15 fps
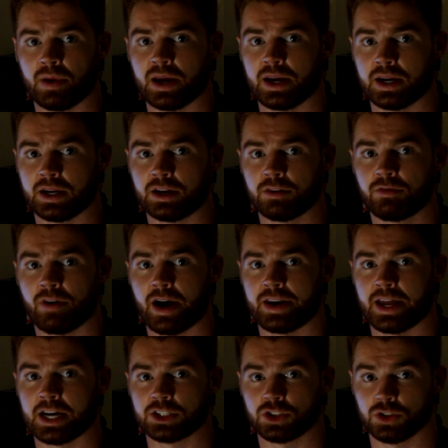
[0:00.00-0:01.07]
big
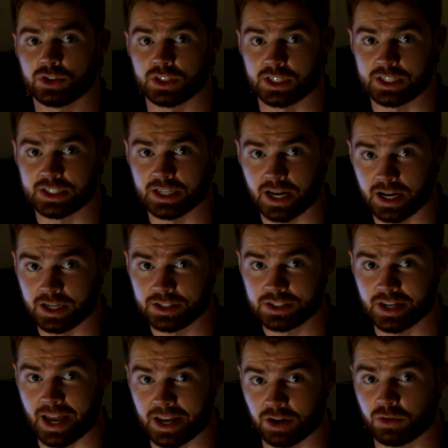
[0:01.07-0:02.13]
financial
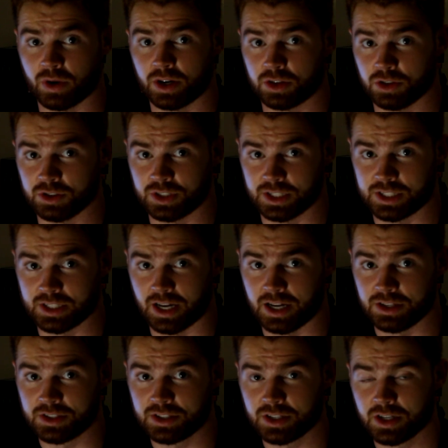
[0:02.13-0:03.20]
success and critical
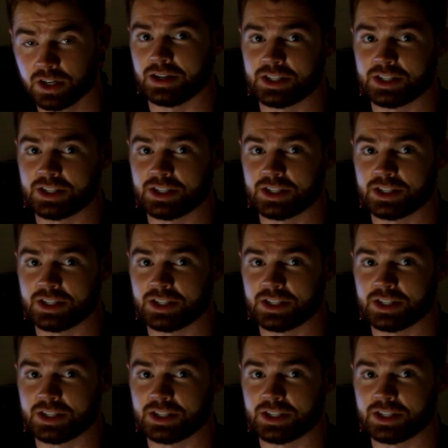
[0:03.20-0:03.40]
success.